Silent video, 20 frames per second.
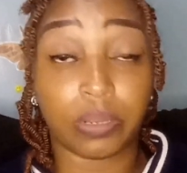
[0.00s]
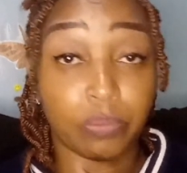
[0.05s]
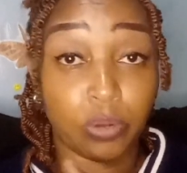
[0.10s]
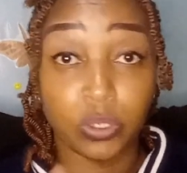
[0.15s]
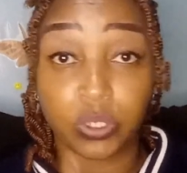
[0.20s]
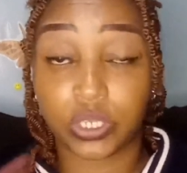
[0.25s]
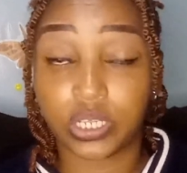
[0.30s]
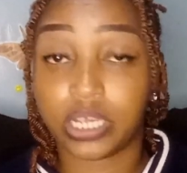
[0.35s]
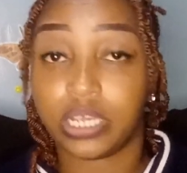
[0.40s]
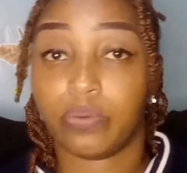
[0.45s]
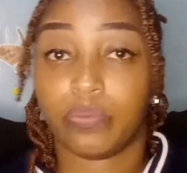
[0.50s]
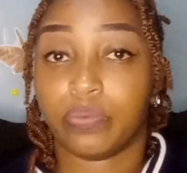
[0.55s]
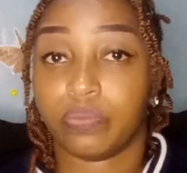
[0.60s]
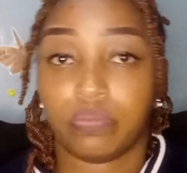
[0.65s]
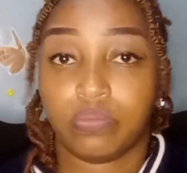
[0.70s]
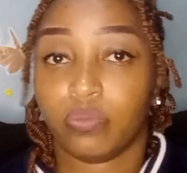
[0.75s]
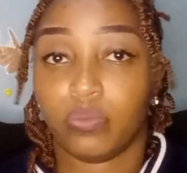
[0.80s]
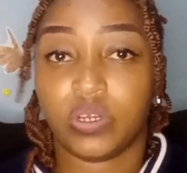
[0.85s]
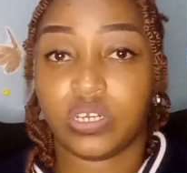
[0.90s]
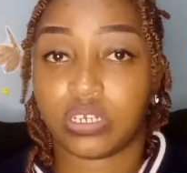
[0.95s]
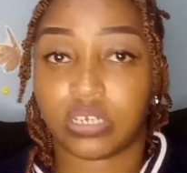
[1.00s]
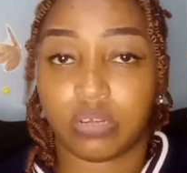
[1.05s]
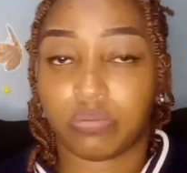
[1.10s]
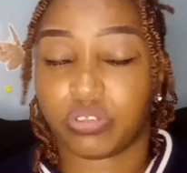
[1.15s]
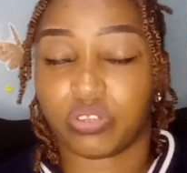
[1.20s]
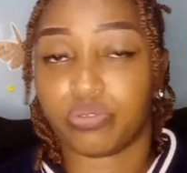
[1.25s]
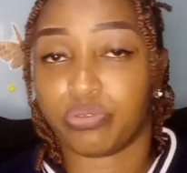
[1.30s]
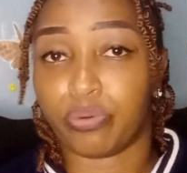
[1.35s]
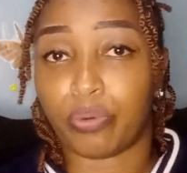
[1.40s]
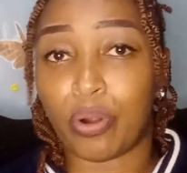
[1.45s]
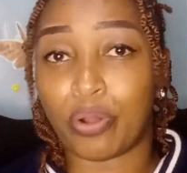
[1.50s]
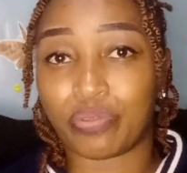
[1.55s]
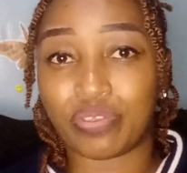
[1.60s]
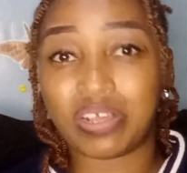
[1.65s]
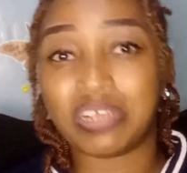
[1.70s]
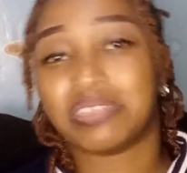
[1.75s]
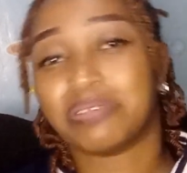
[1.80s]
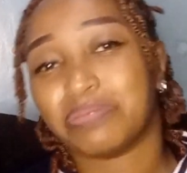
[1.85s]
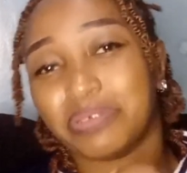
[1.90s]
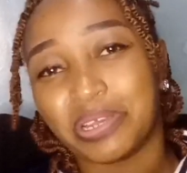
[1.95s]
I'm not saying when it comes to the wrong
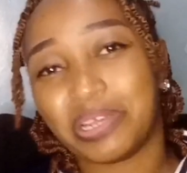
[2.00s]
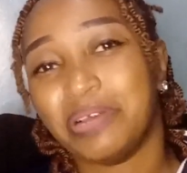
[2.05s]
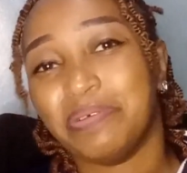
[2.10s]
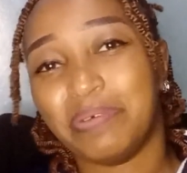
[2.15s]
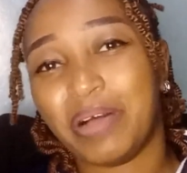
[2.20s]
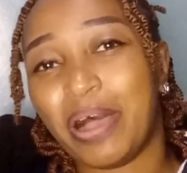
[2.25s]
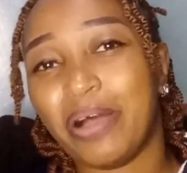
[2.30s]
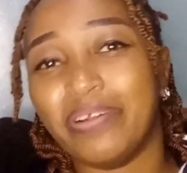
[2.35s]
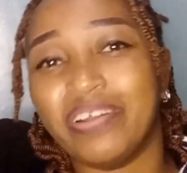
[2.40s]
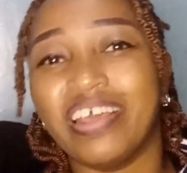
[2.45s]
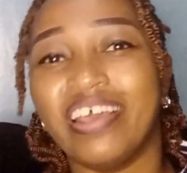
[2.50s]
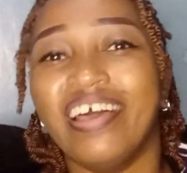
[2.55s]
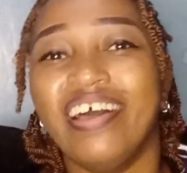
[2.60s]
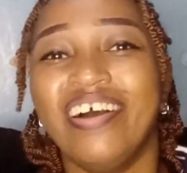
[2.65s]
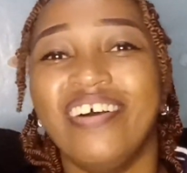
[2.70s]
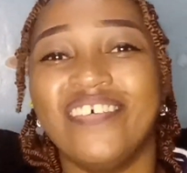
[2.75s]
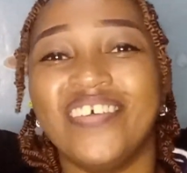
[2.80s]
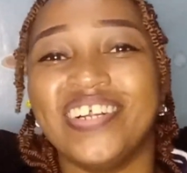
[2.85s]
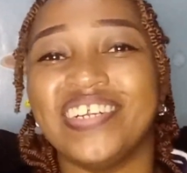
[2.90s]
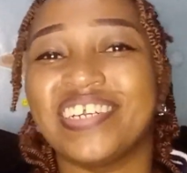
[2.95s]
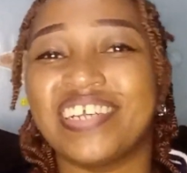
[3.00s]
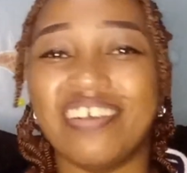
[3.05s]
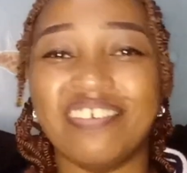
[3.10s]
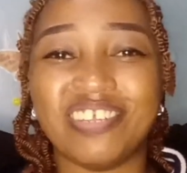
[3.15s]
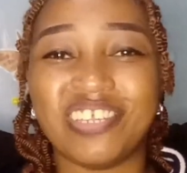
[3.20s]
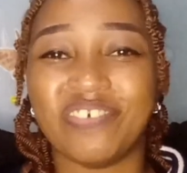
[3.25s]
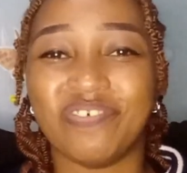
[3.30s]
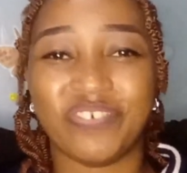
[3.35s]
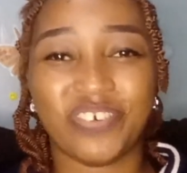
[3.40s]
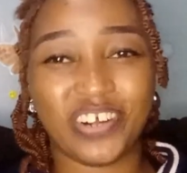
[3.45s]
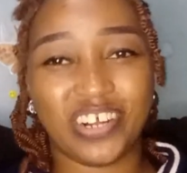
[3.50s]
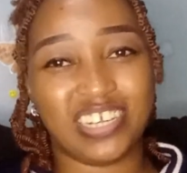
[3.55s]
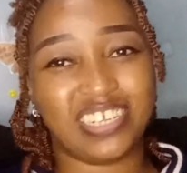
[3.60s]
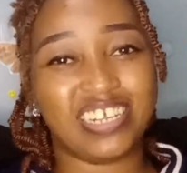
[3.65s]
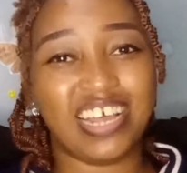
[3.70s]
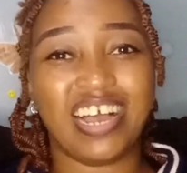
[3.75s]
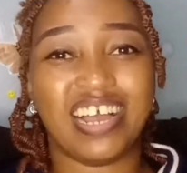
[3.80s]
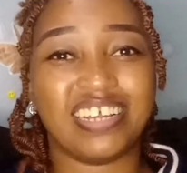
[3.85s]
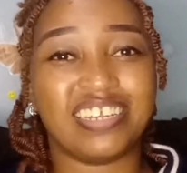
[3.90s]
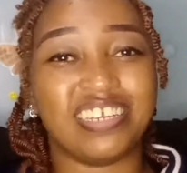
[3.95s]
things. I'm talking about when it comes to
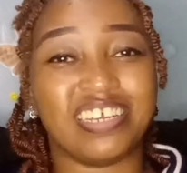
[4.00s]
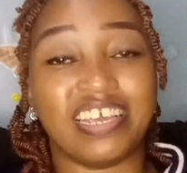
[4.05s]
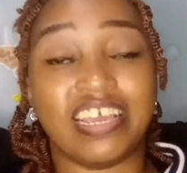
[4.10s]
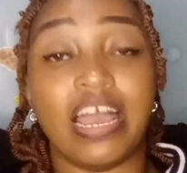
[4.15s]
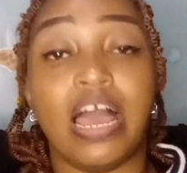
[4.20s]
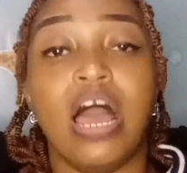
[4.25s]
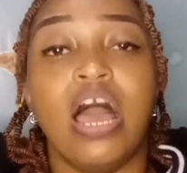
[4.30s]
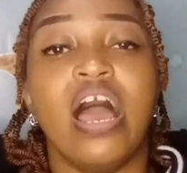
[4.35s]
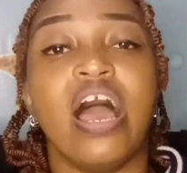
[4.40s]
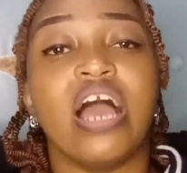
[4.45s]
voice acting.